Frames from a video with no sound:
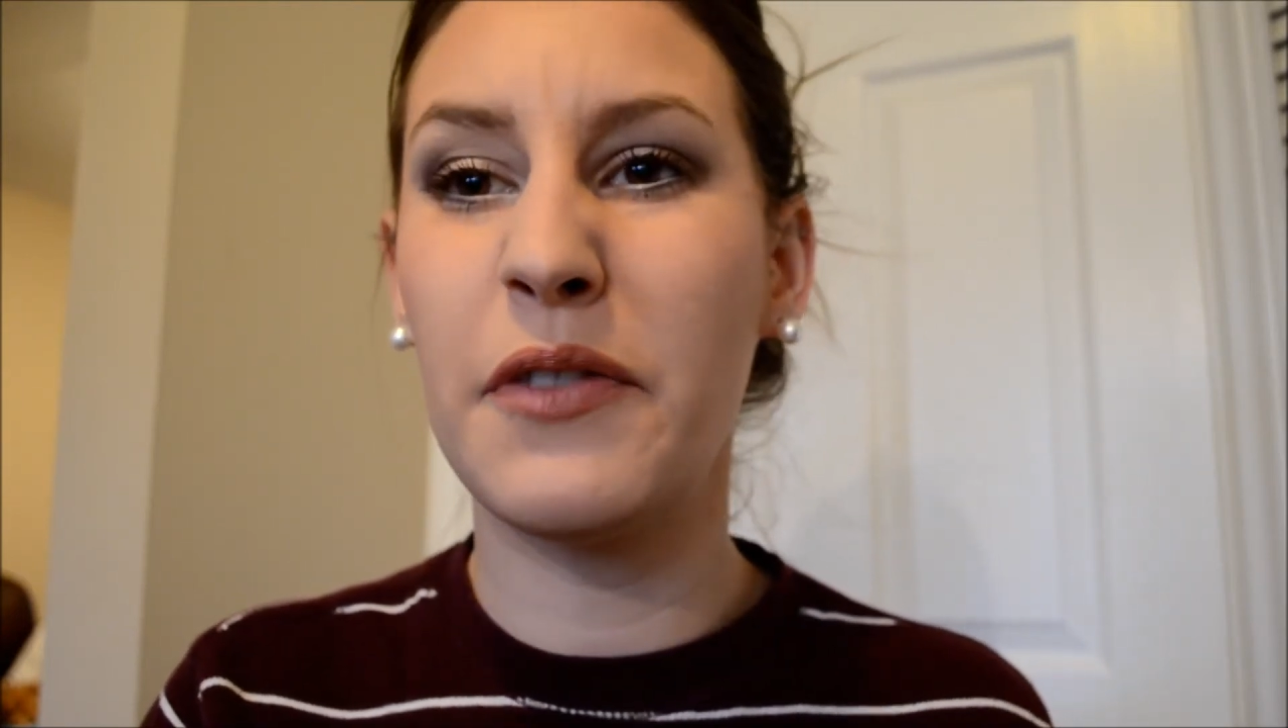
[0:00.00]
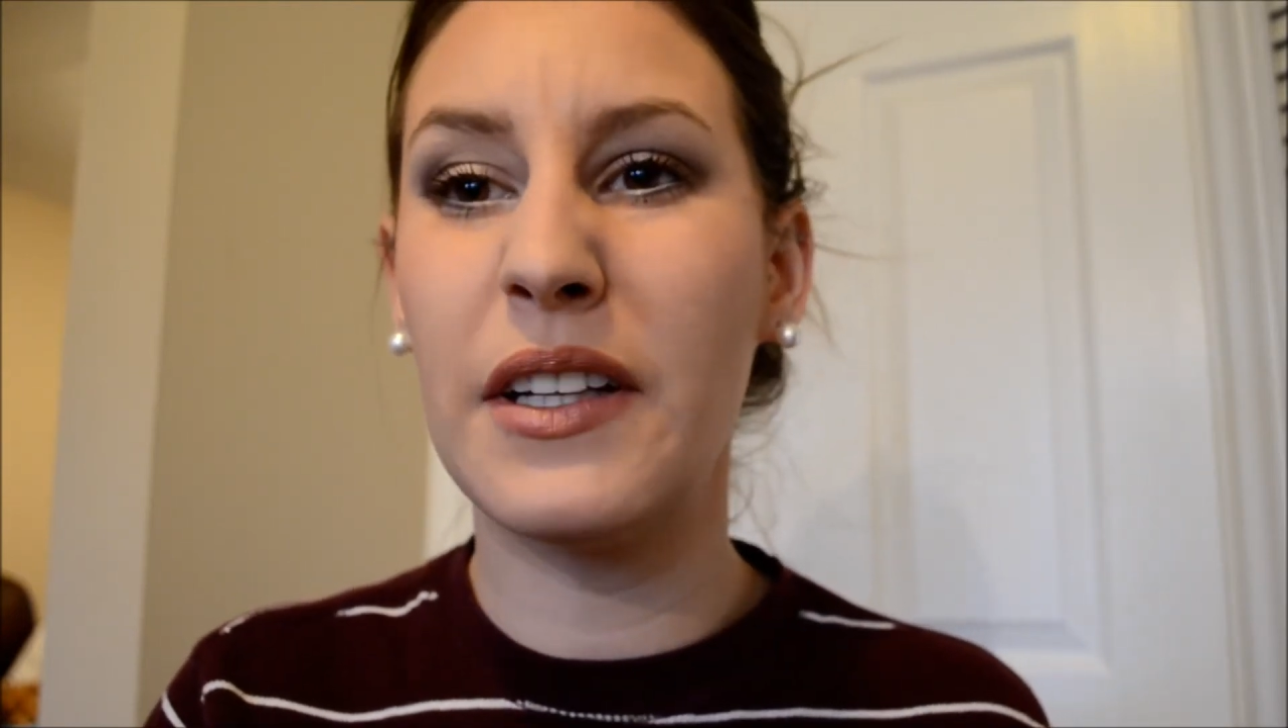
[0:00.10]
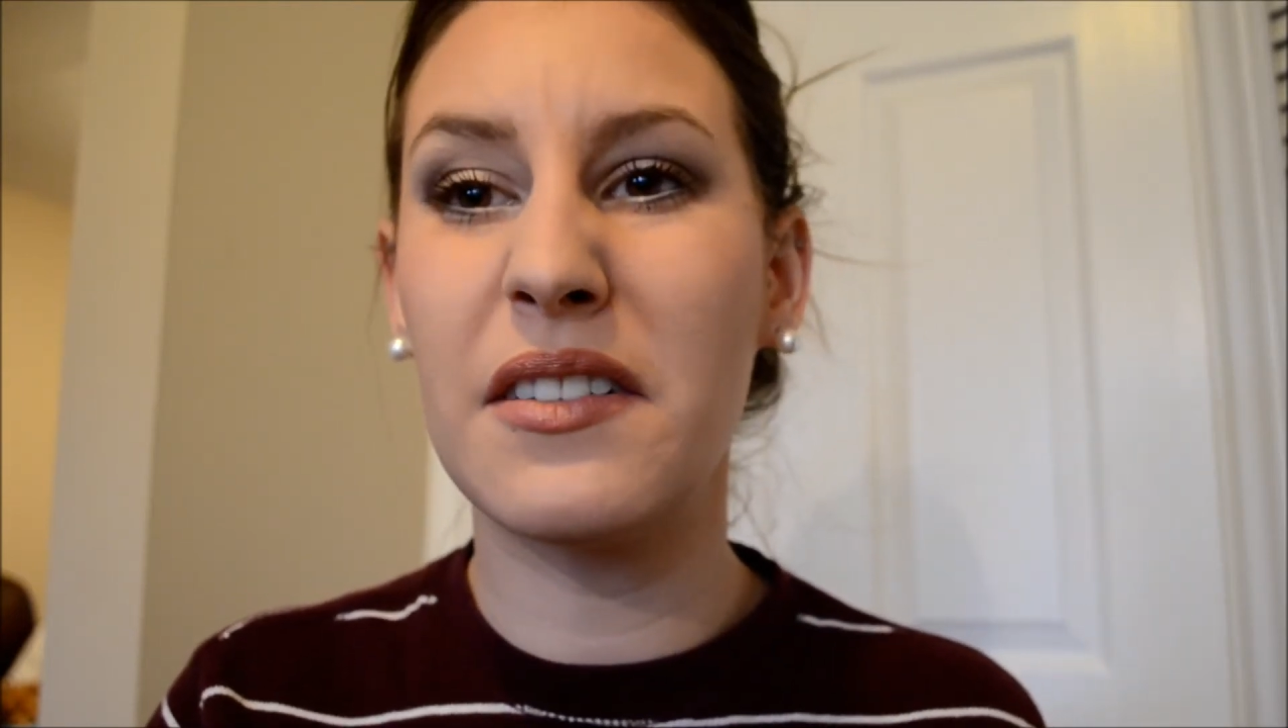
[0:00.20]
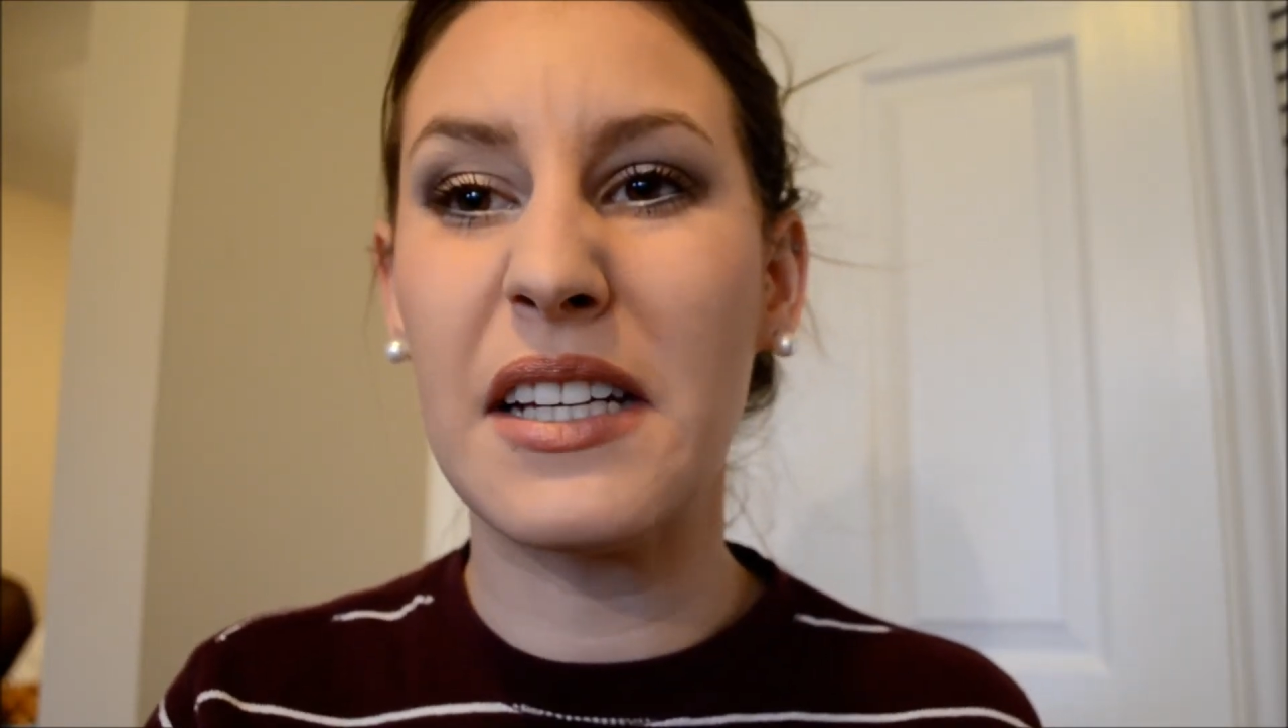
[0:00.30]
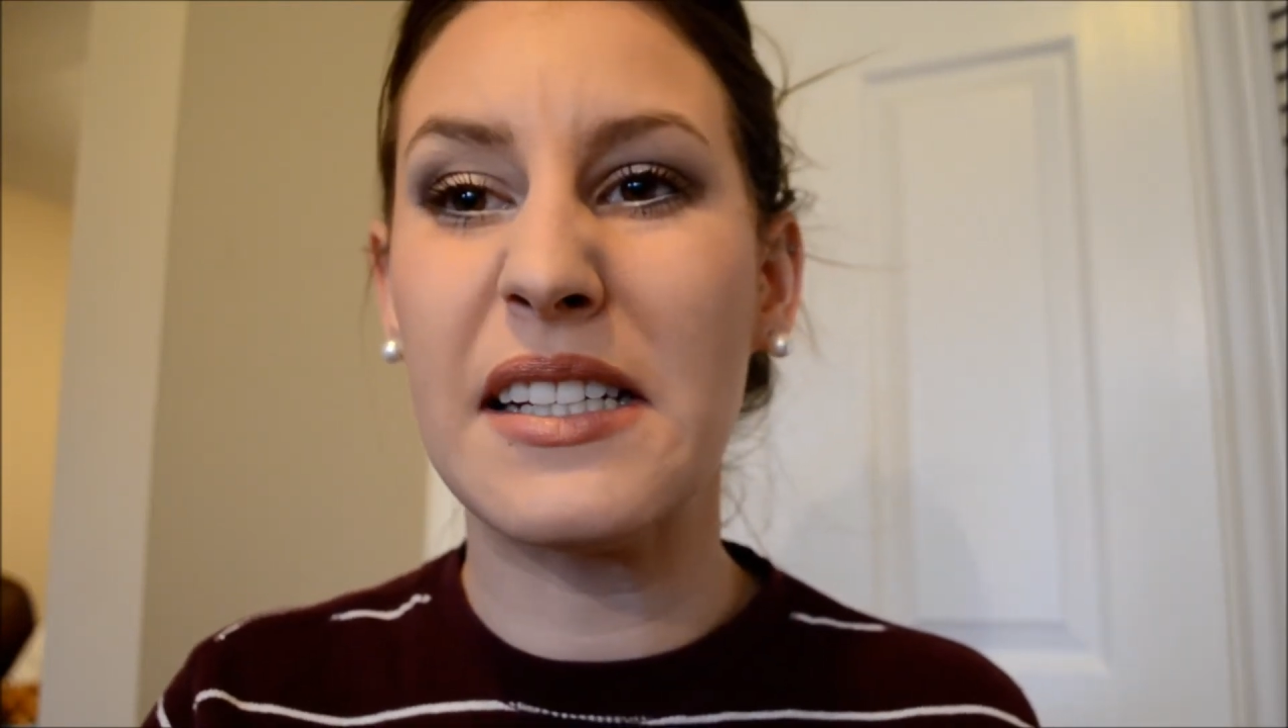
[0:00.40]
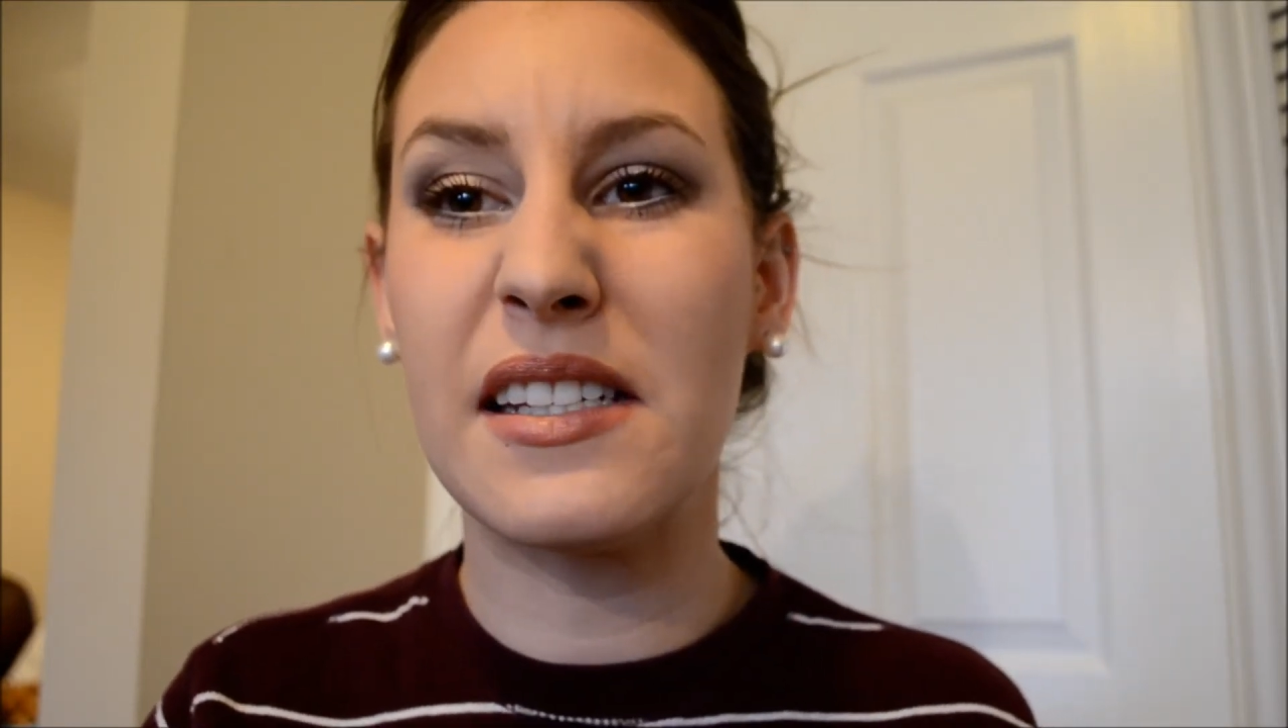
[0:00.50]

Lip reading: feel like